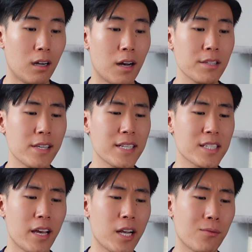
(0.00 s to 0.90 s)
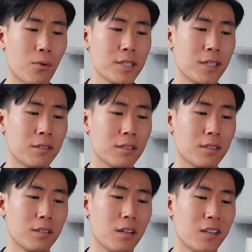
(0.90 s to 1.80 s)
Honestly, psych wasn't
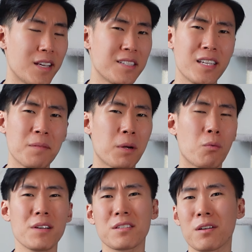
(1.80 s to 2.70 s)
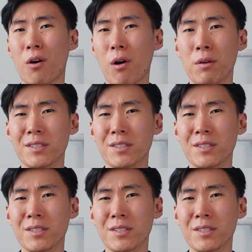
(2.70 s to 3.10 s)
easy, but it wasn't hard.